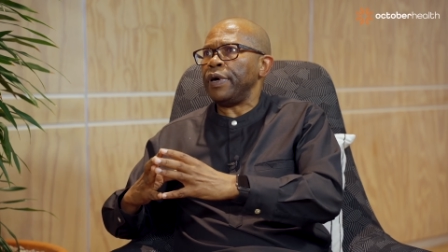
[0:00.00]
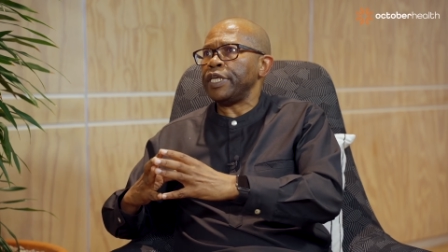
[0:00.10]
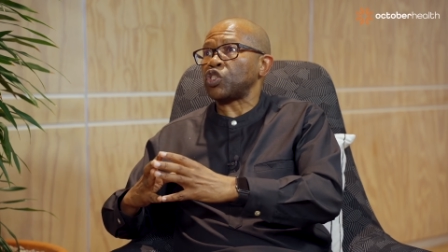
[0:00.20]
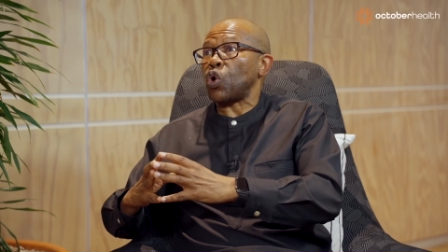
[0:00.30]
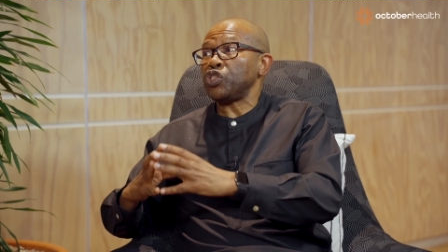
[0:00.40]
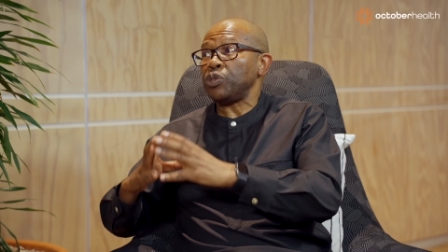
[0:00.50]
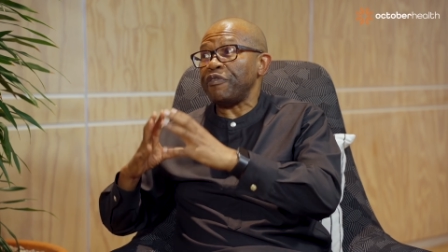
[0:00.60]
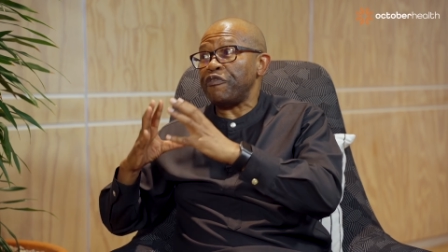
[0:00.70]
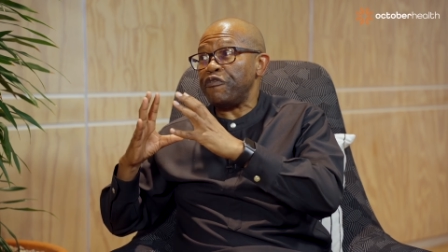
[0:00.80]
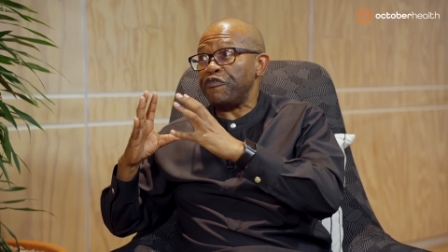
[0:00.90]
It's going to
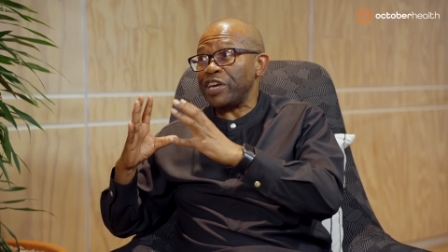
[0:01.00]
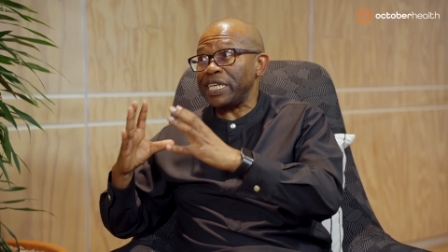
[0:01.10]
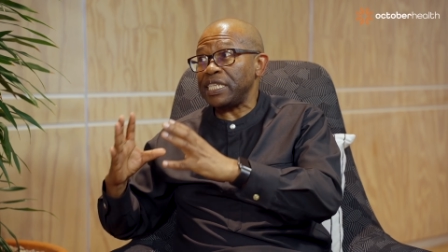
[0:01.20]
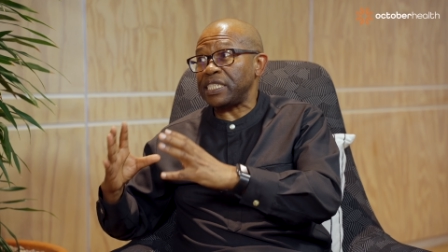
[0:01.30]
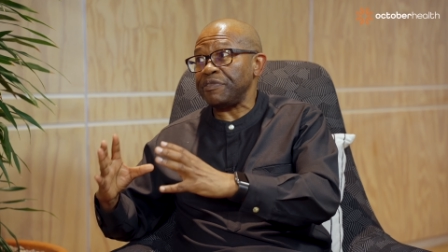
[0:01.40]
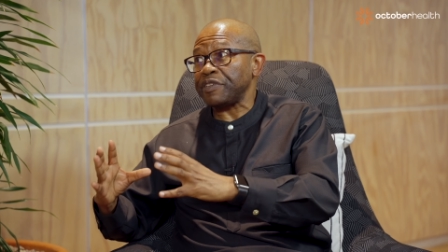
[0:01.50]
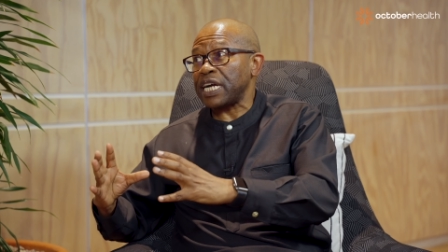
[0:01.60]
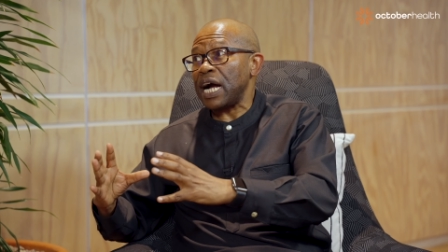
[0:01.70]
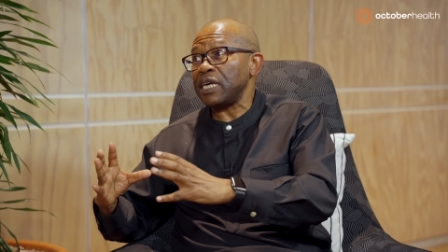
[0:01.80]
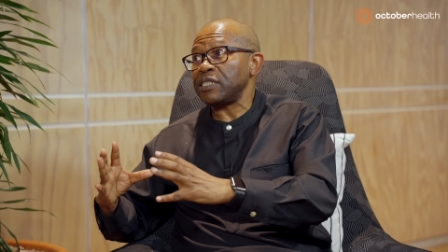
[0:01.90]
be very
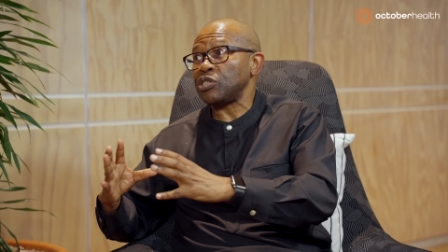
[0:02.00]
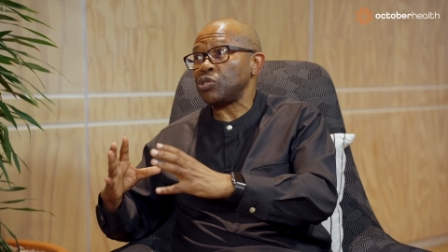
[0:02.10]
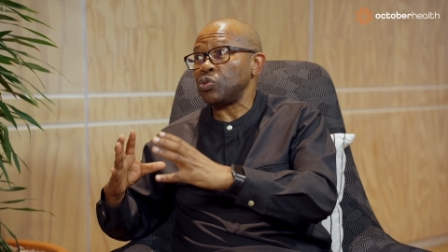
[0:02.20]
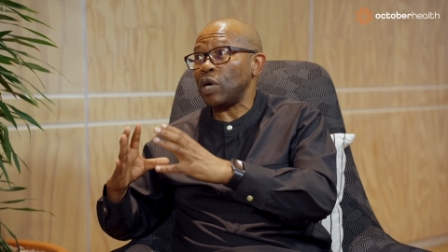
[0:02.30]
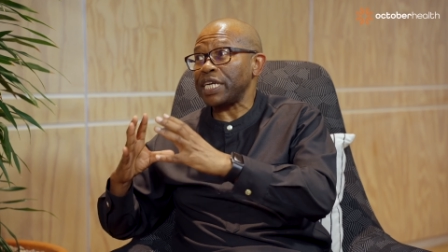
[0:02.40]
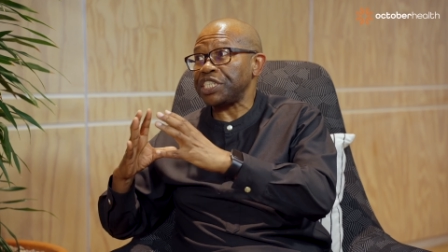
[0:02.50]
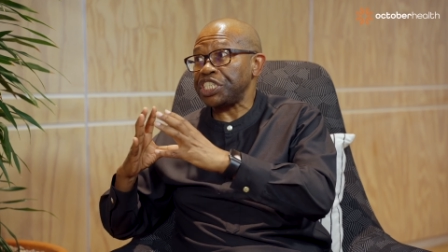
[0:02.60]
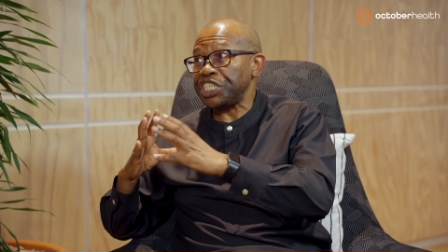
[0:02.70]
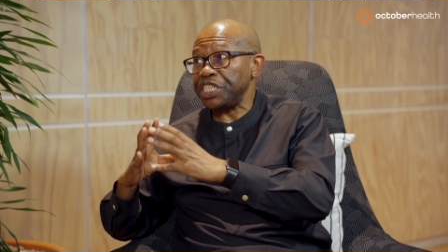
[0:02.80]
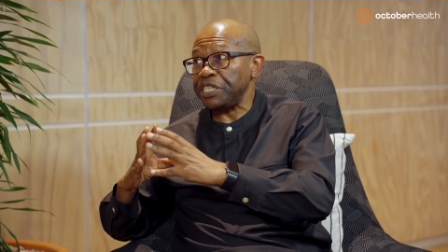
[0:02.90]
difficult to
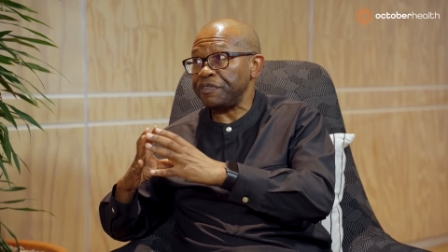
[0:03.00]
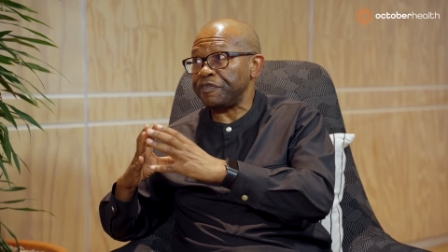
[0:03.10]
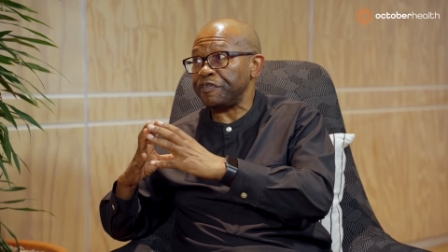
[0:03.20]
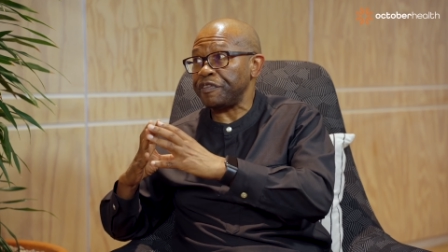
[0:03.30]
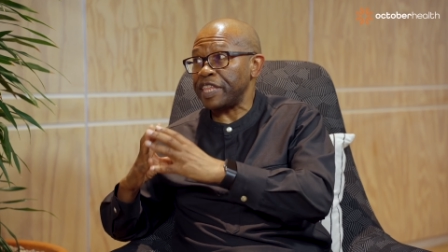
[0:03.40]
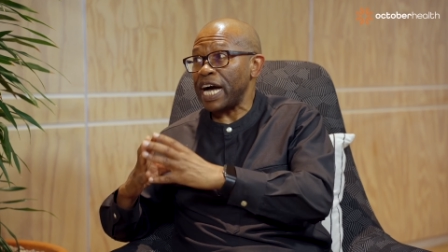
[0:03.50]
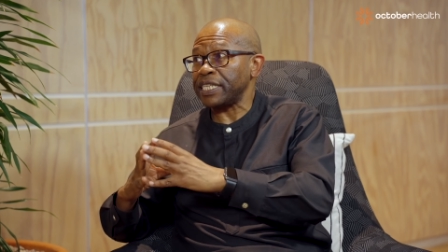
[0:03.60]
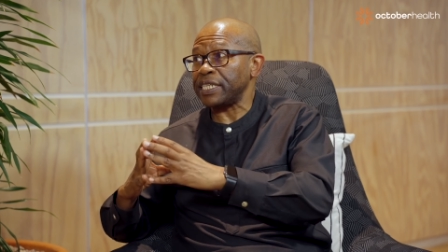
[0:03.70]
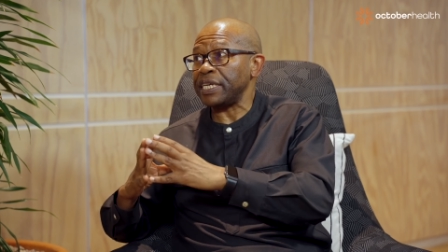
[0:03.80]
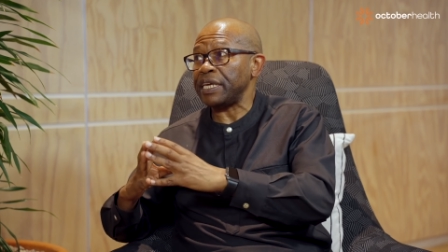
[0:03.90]
achieve
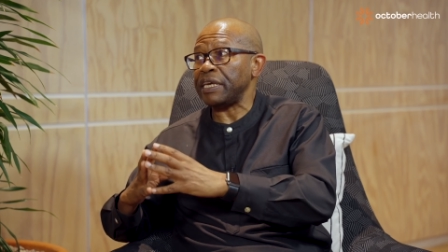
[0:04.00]
that